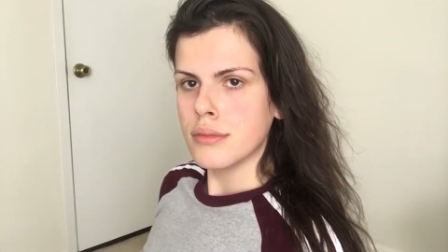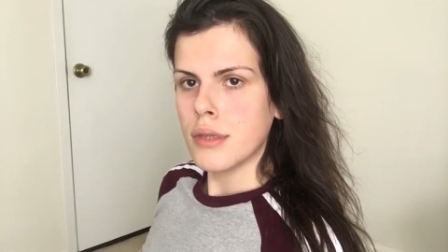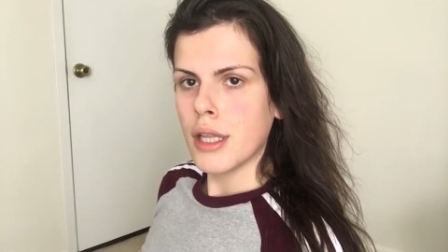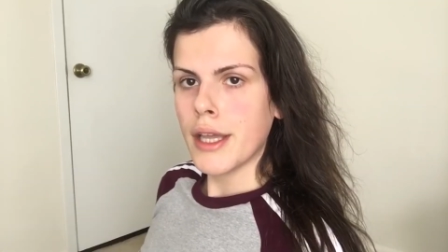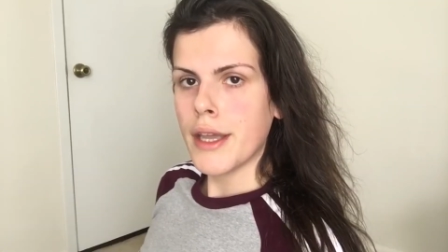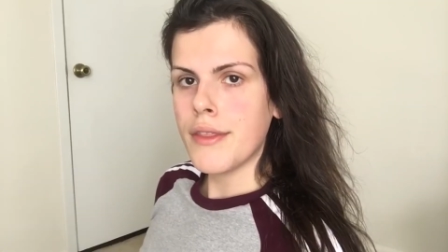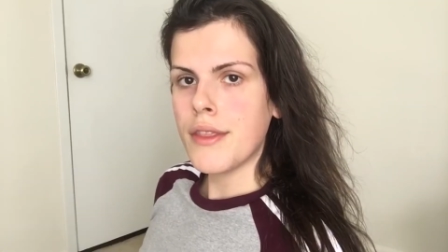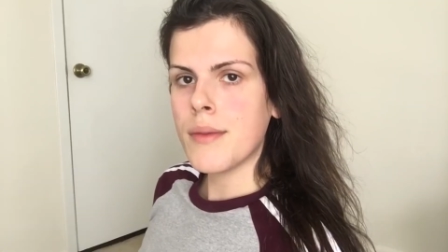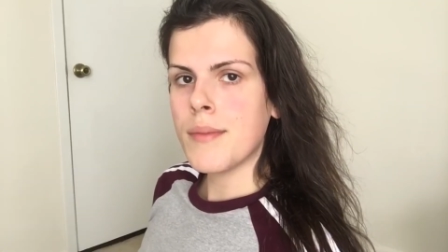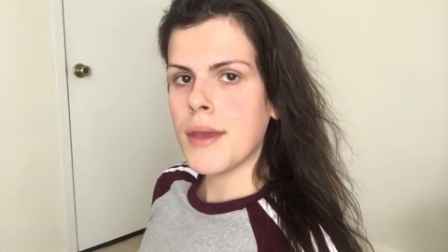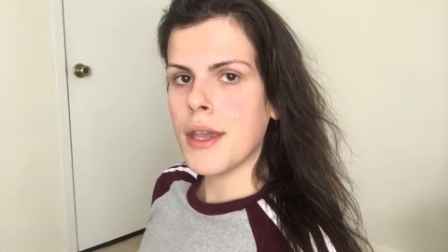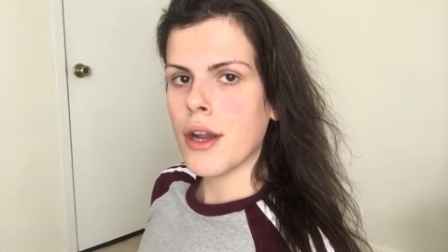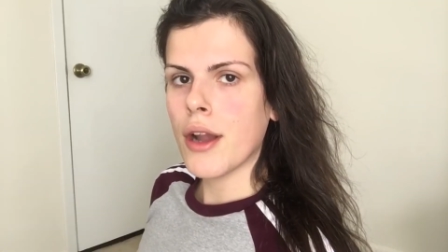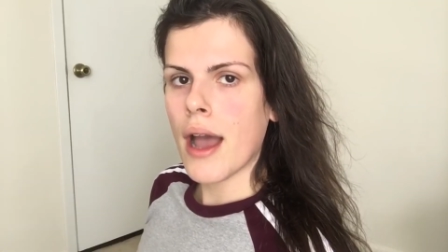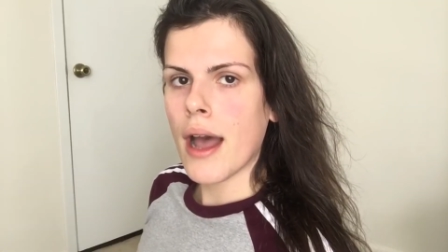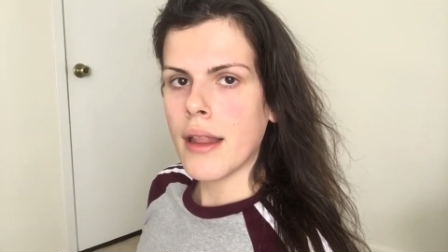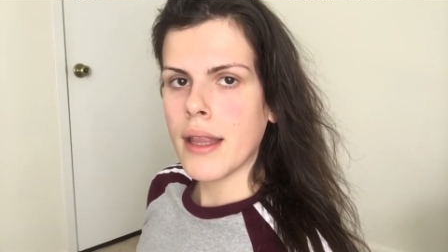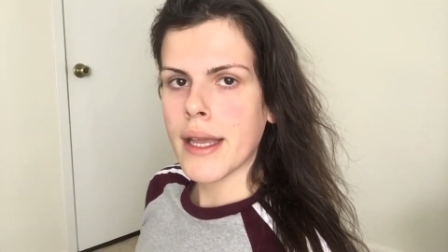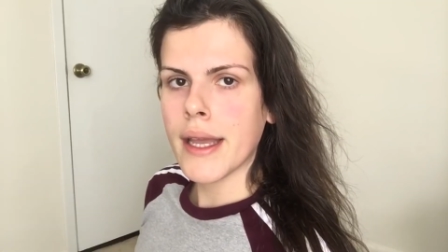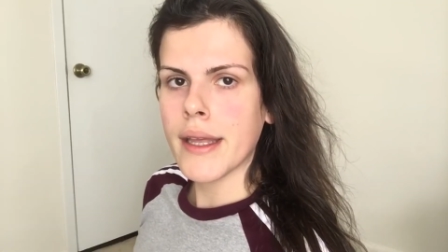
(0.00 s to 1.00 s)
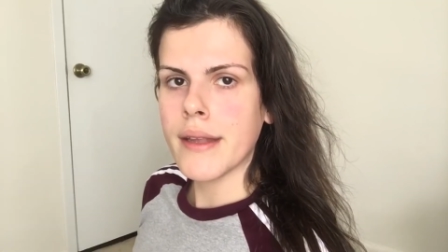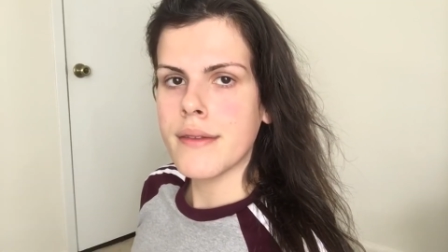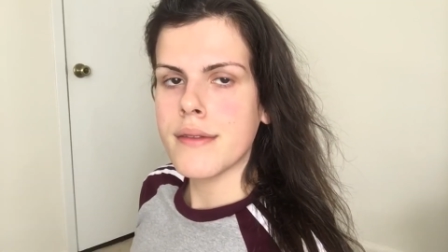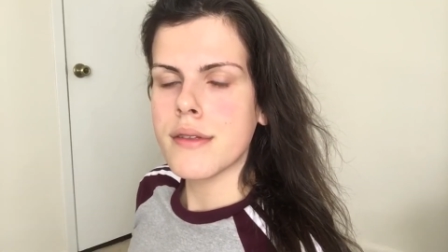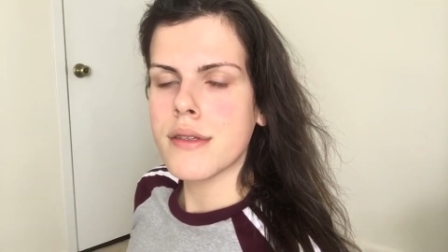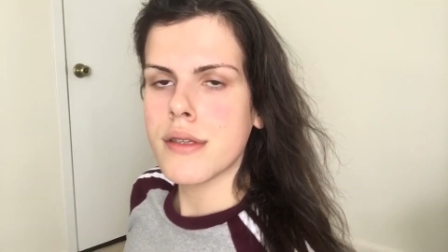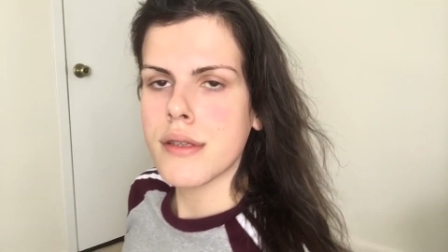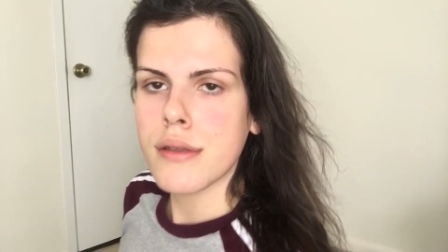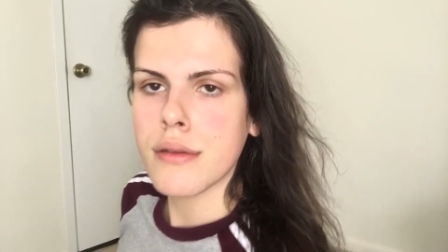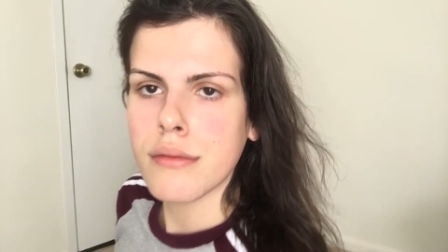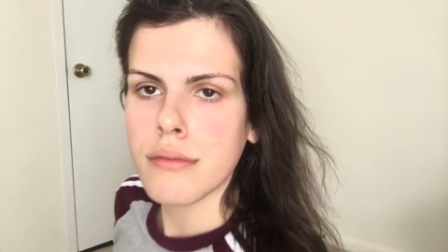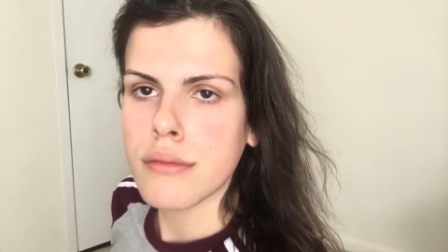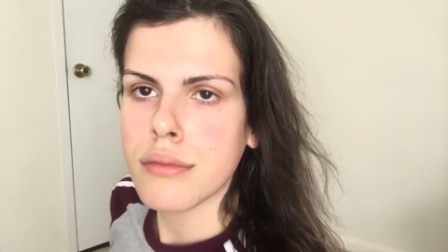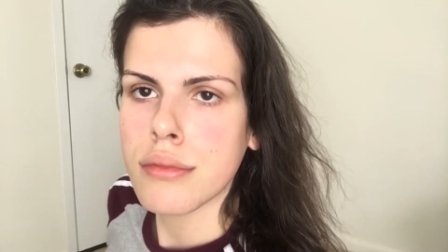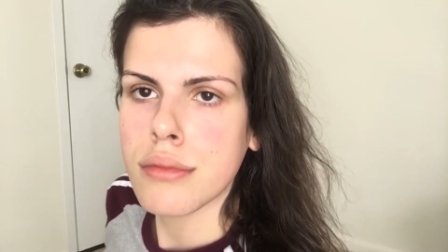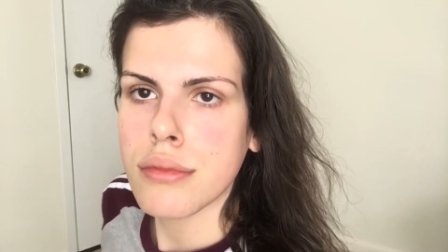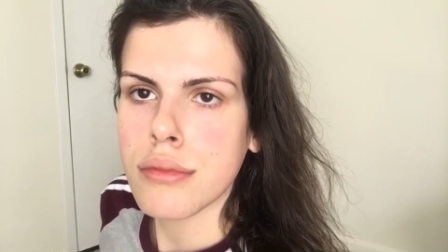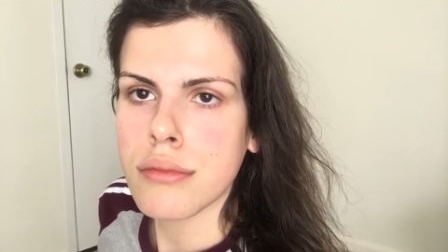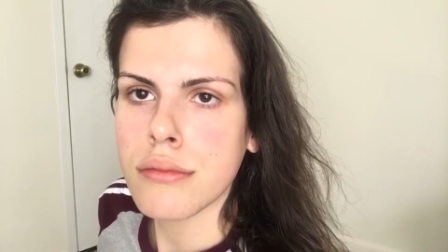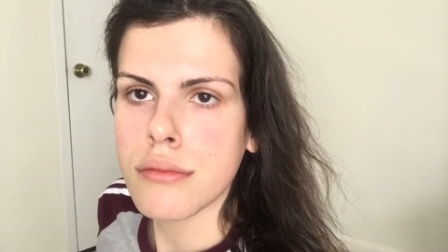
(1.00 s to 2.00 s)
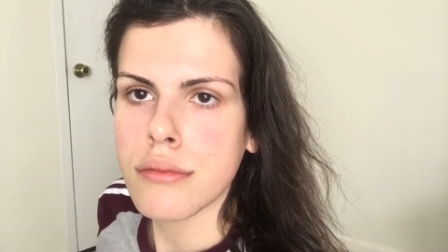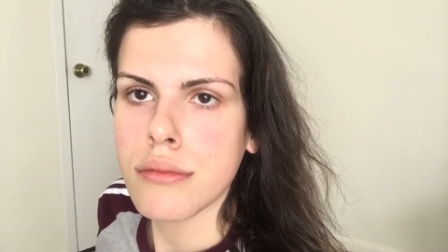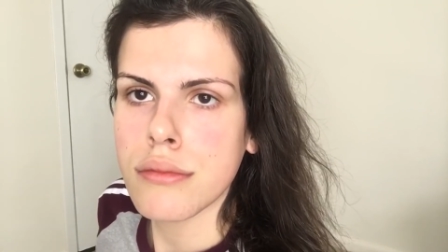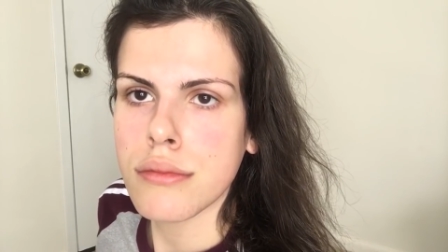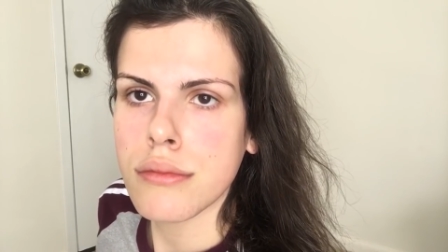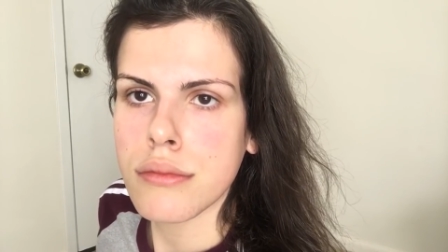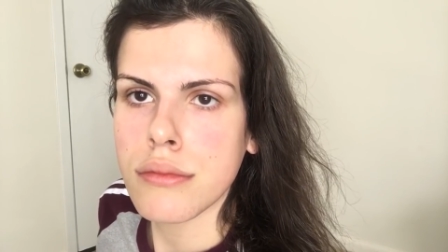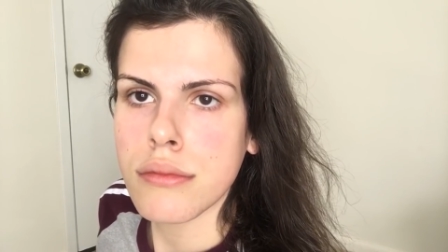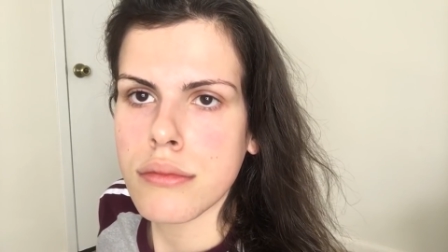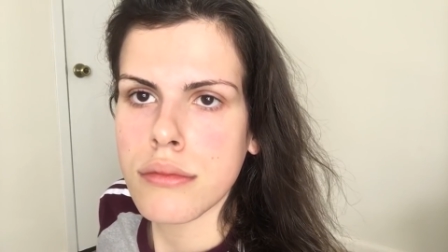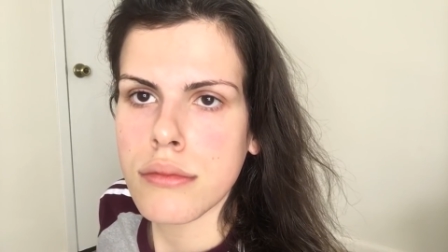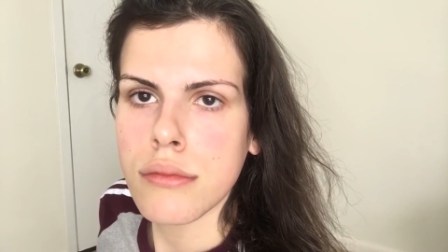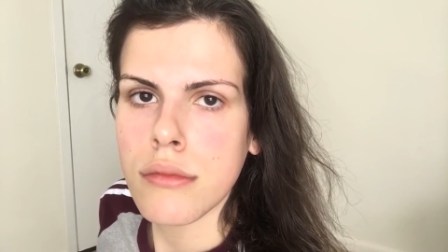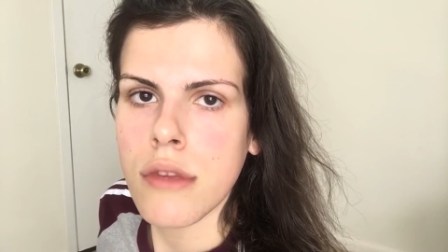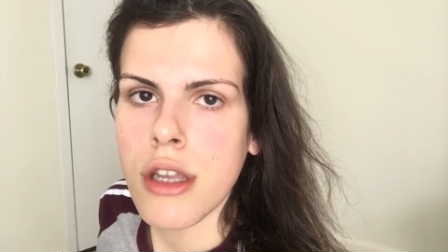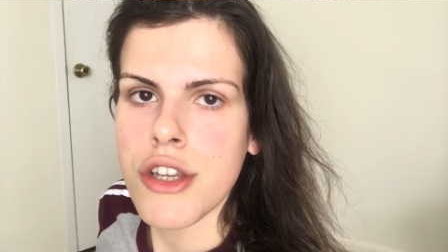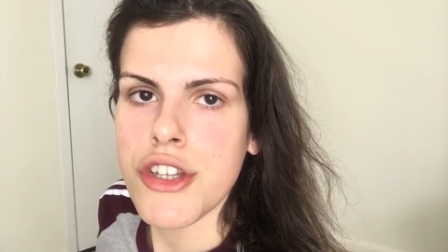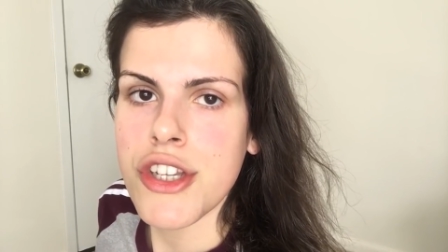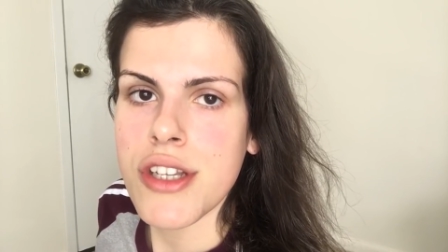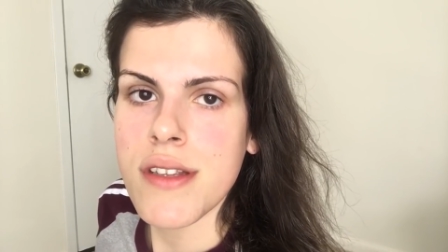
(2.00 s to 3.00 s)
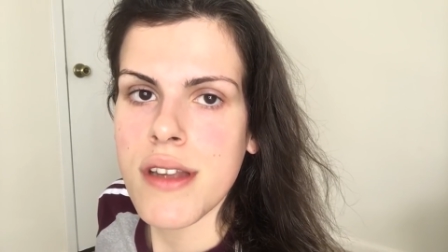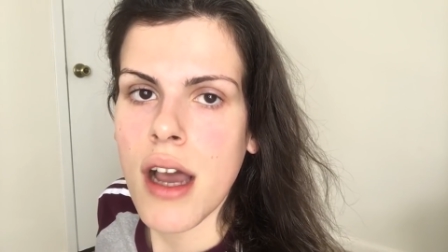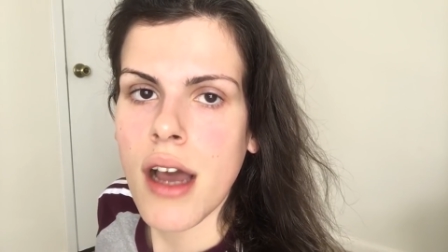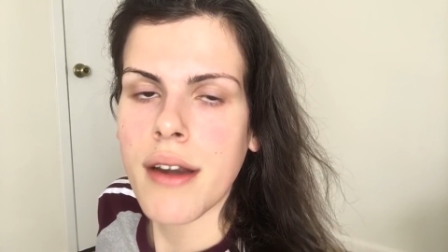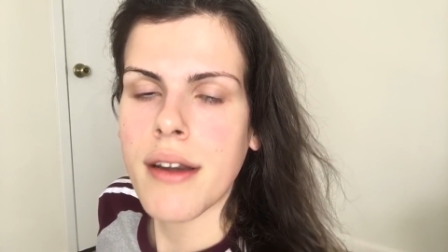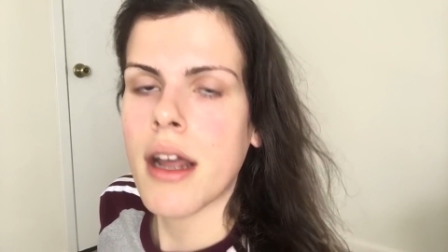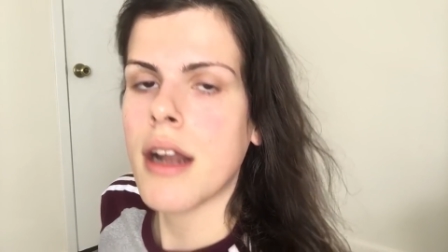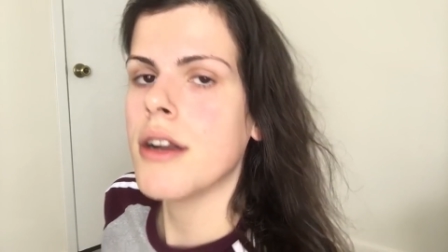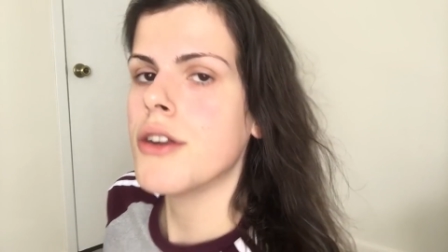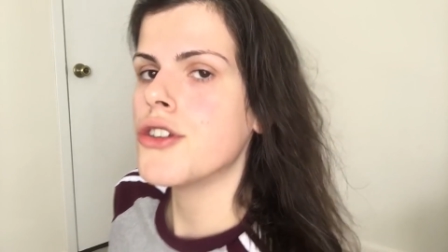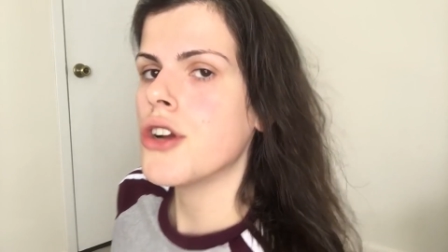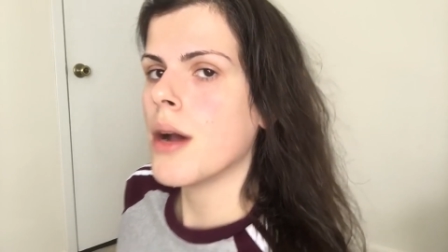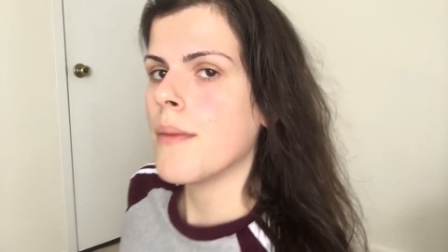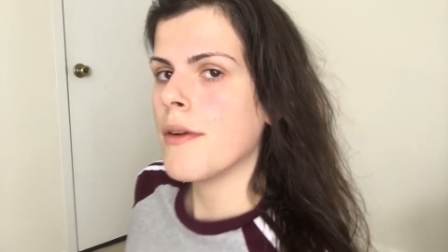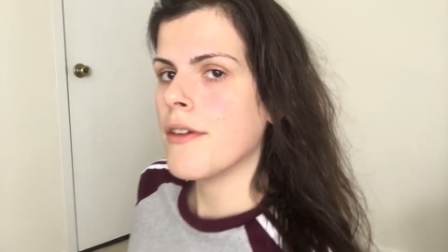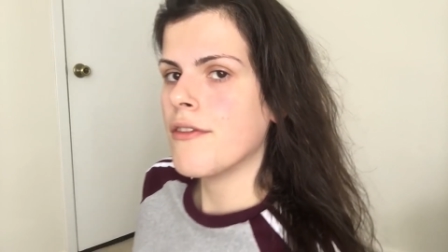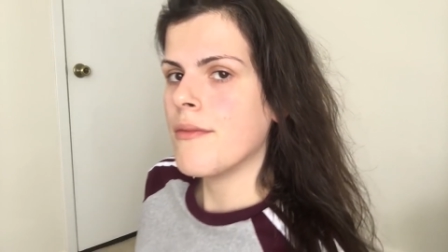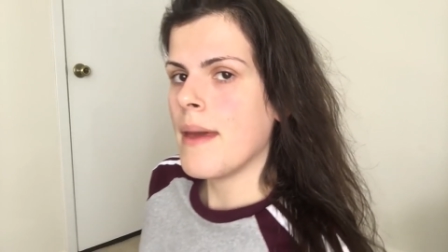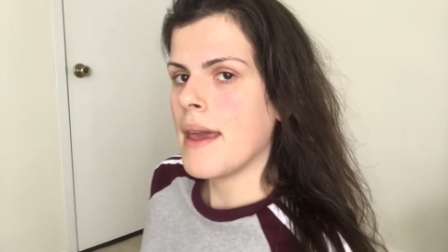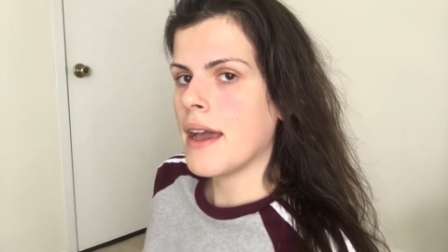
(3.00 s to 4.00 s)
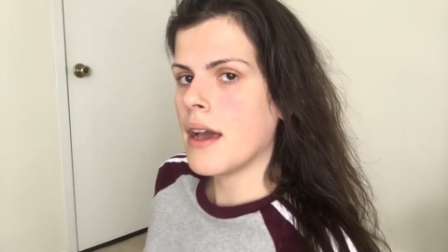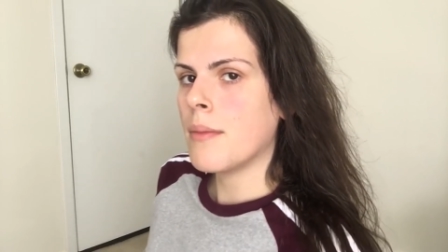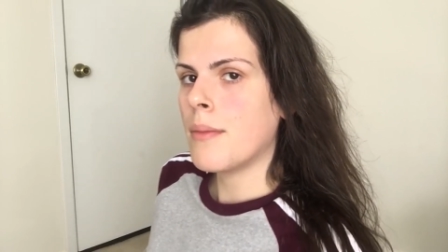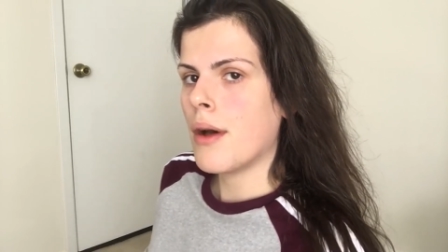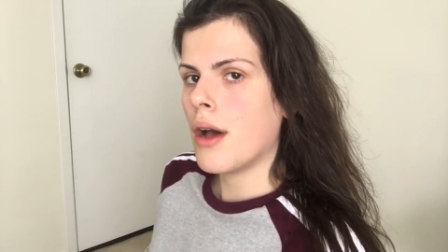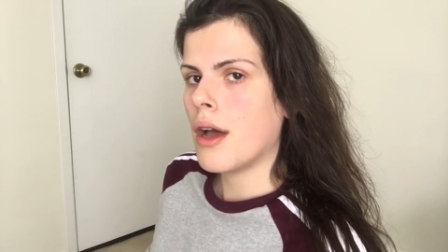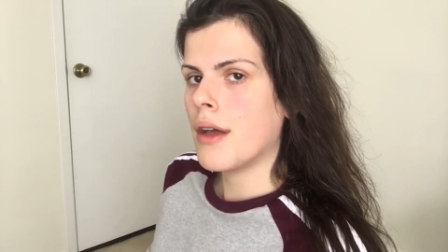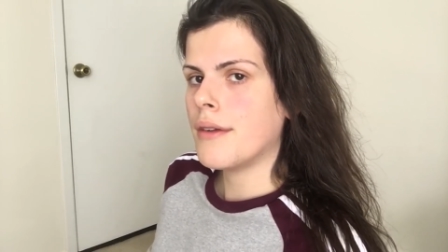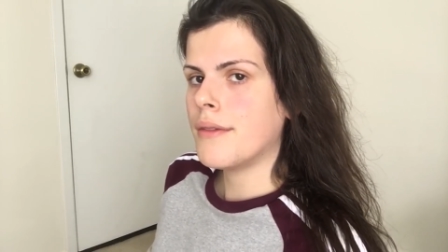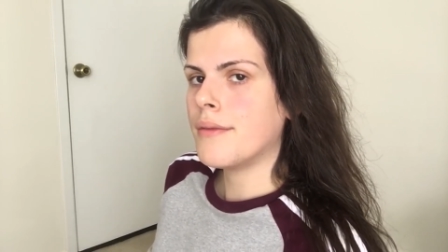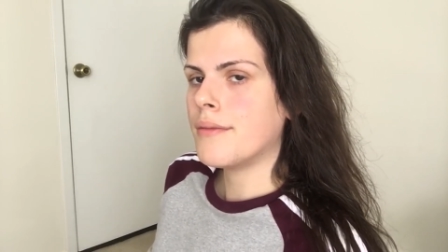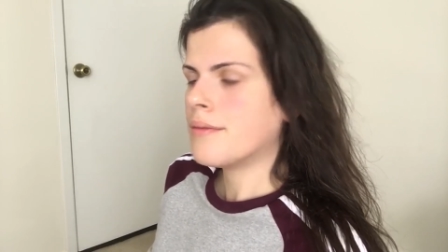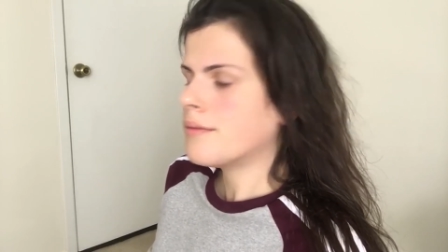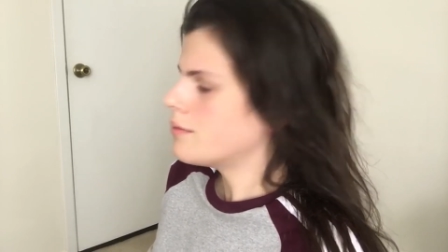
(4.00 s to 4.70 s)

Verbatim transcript: Look at the pure elegance. She's got not a drop of makeup on.